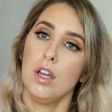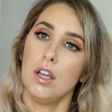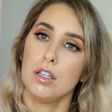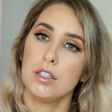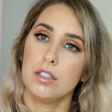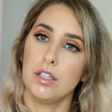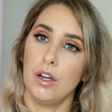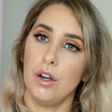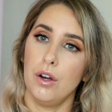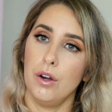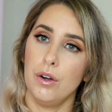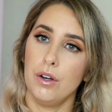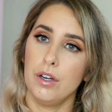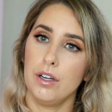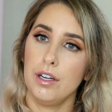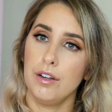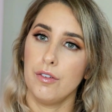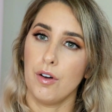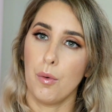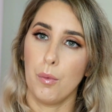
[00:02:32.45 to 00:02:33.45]
So
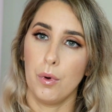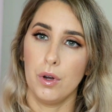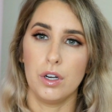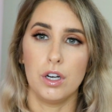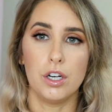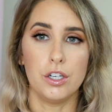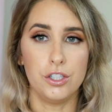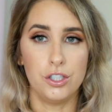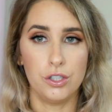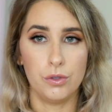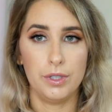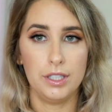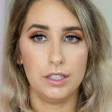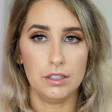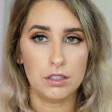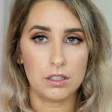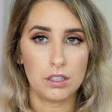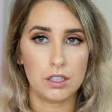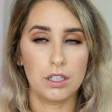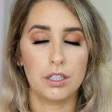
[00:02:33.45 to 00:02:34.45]
if I want a dewy
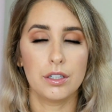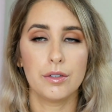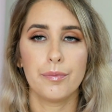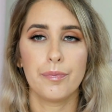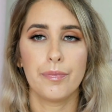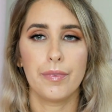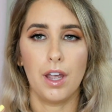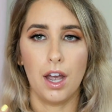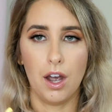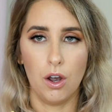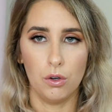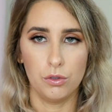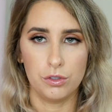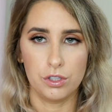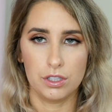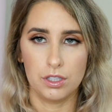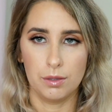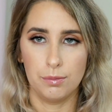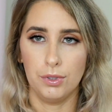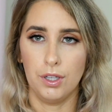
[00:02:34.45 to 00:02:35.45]
look, I'll
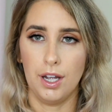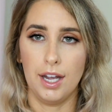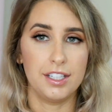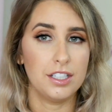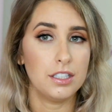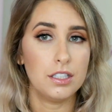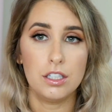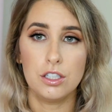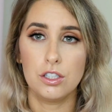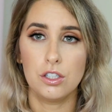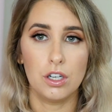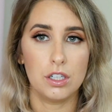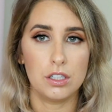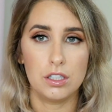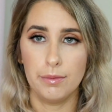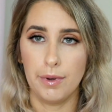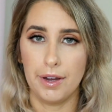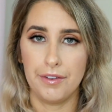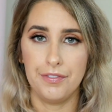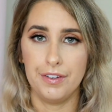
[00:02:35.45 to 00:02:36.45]
just apply just a dot
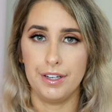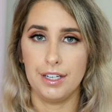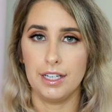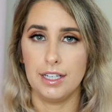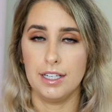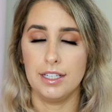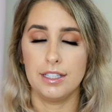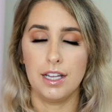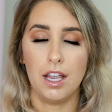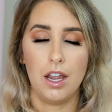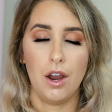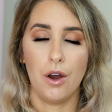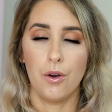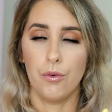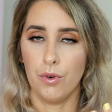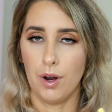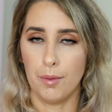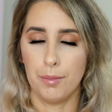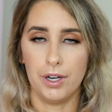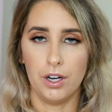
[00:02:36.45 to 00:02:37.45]
to my fingers and
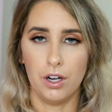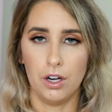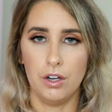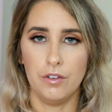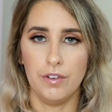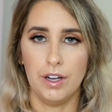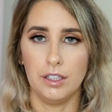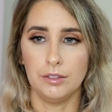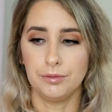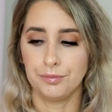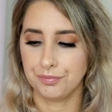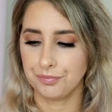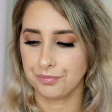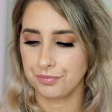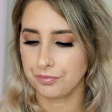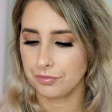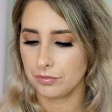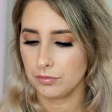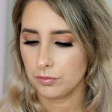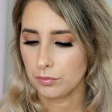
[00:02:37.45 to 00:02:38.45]
rub it over
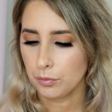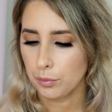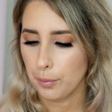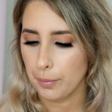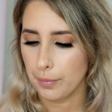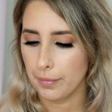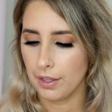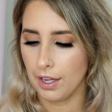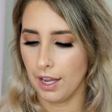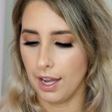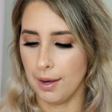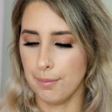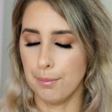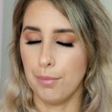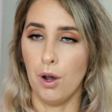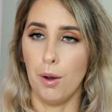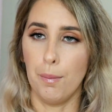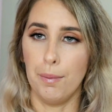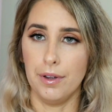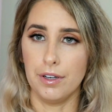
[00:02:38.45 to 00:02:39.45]
and
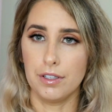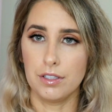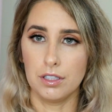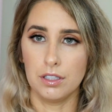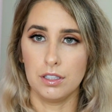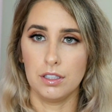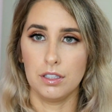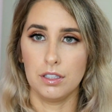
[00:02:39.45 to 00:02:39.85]
pop it